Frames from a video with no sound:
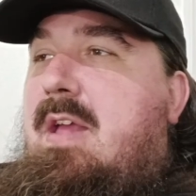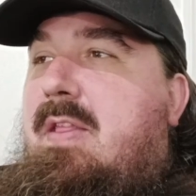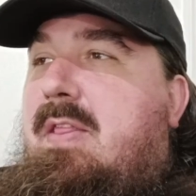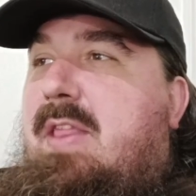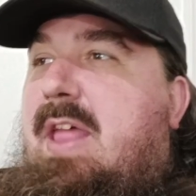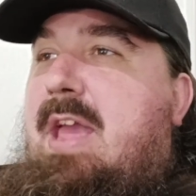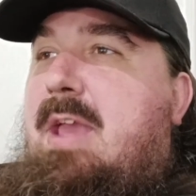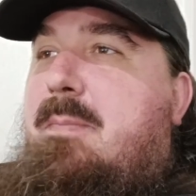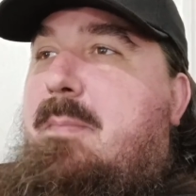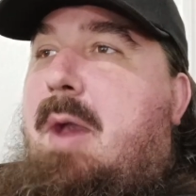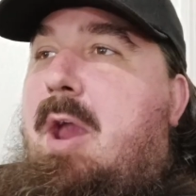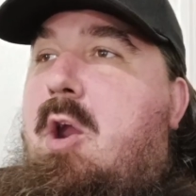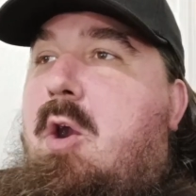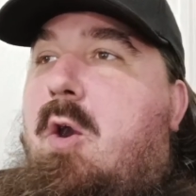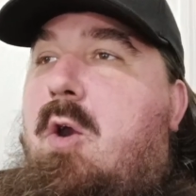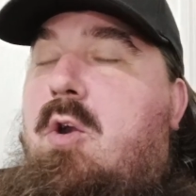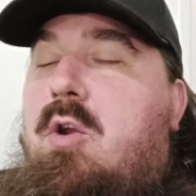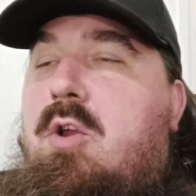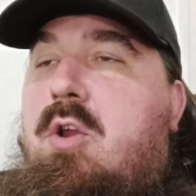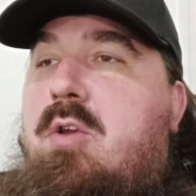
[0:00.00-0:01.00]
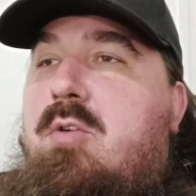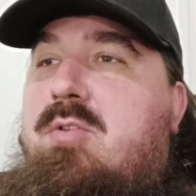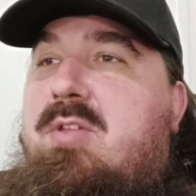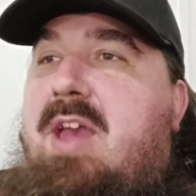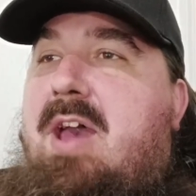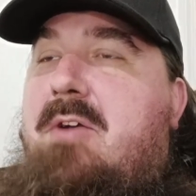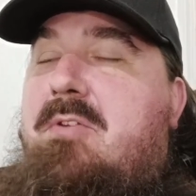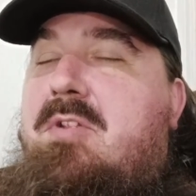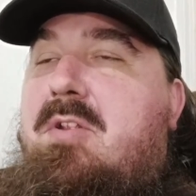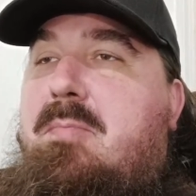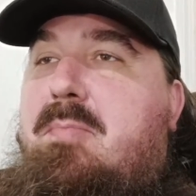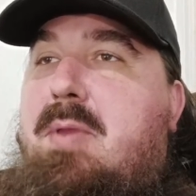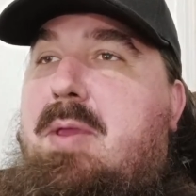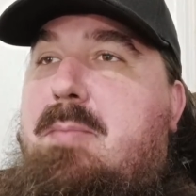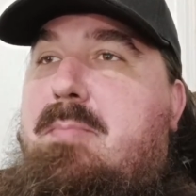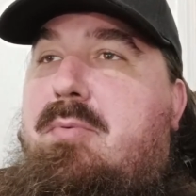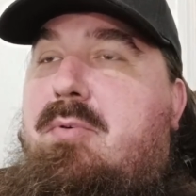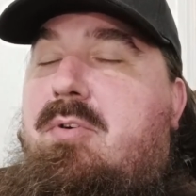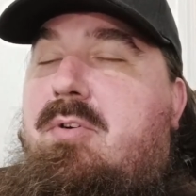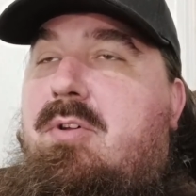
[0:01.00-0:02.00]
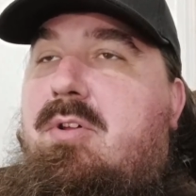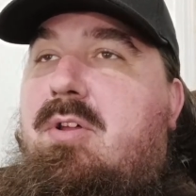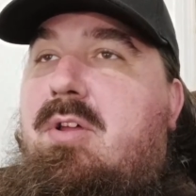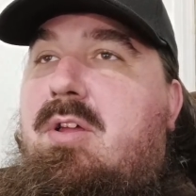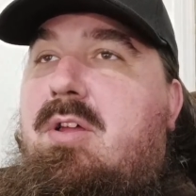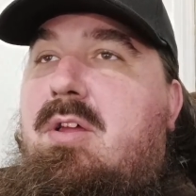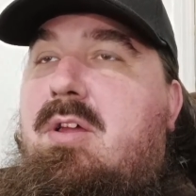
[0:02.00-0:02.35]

Like my heart goes out to people.